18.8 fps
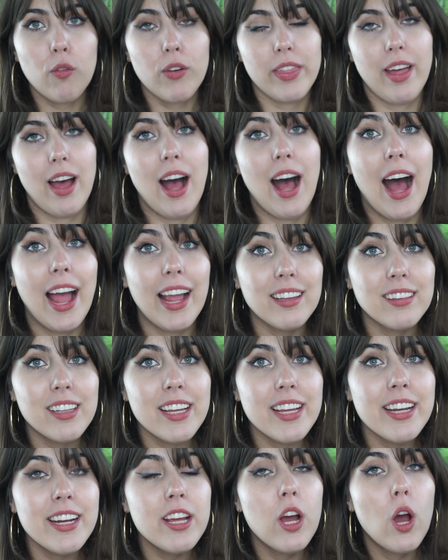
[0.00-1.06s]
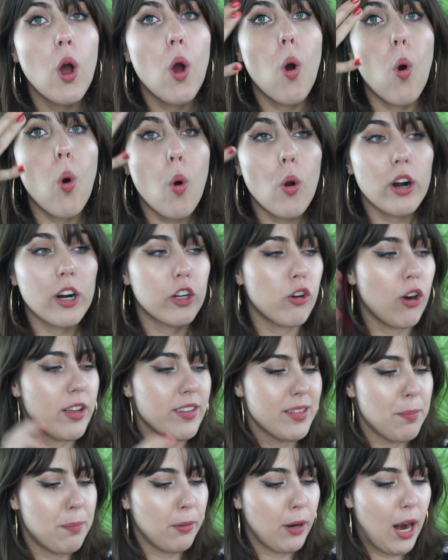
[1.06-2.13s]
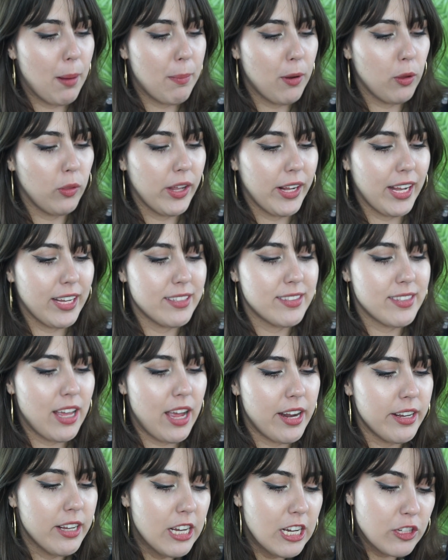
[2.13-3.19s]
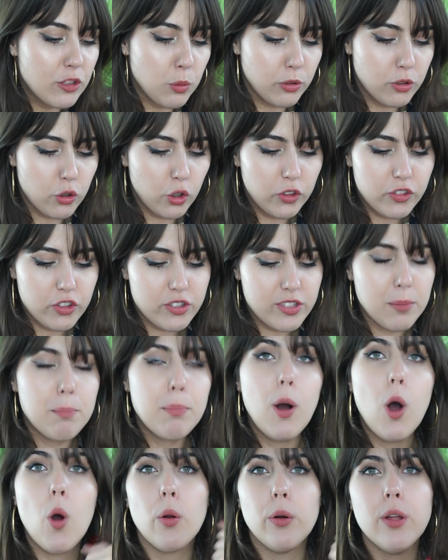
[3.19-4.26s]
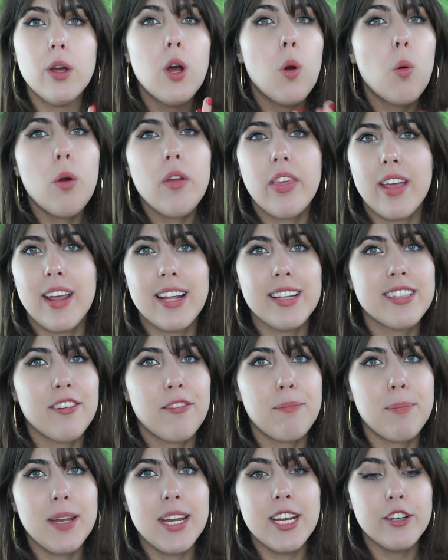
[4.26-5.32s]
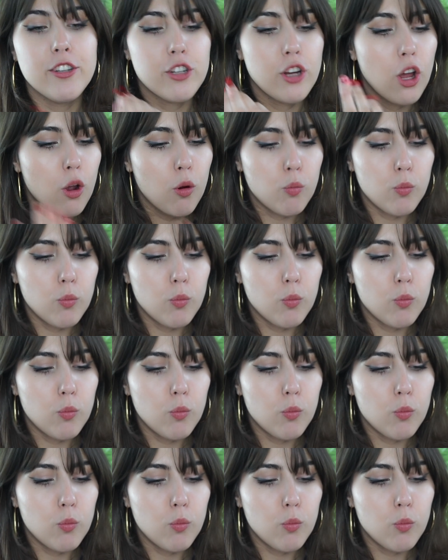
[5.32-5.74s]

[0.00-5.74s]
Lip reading: over the eyelid or across the brow bone, like I said. So it's sort of just a bone with a hint of peach.